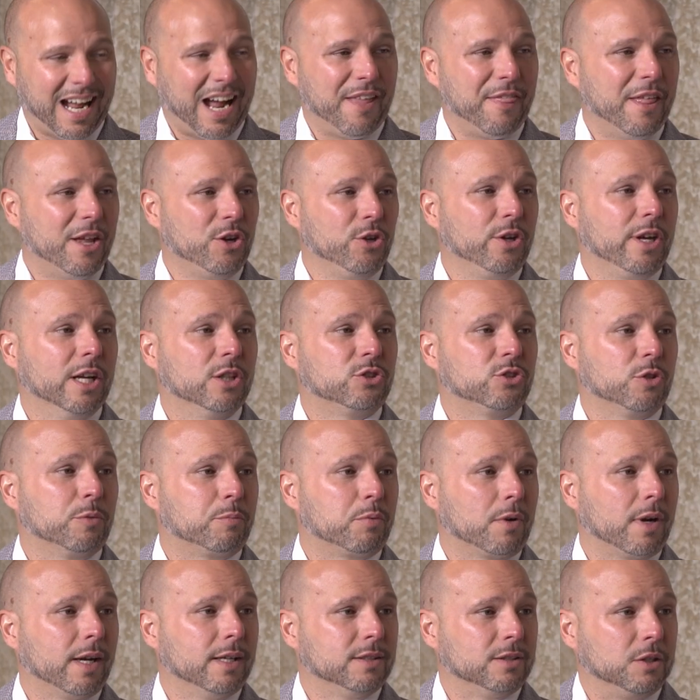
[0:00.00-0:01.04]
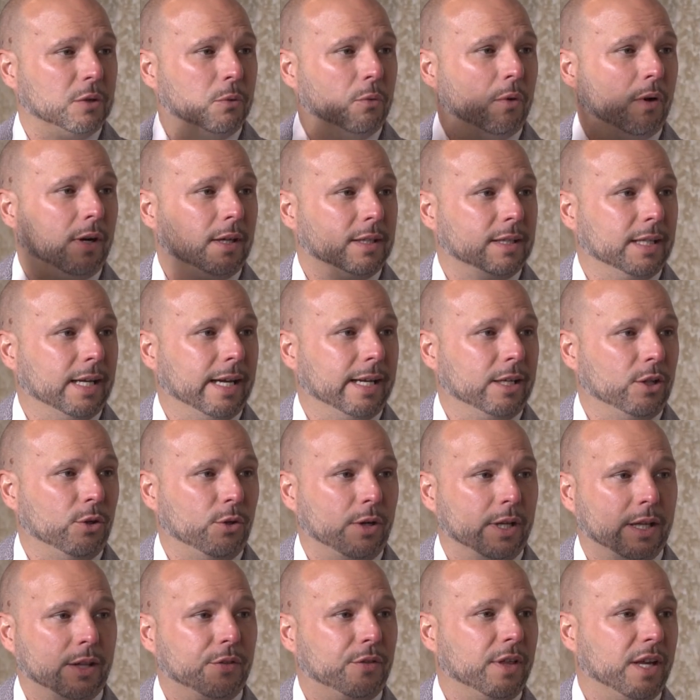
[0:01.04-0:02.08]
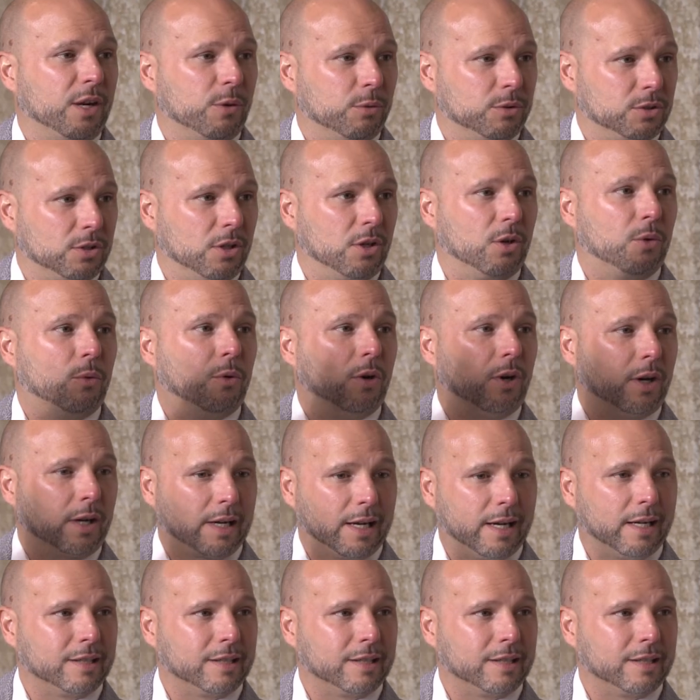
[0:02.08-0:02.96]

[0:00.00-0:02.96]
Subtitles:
And then you get surprised that one that you didn't think was going to work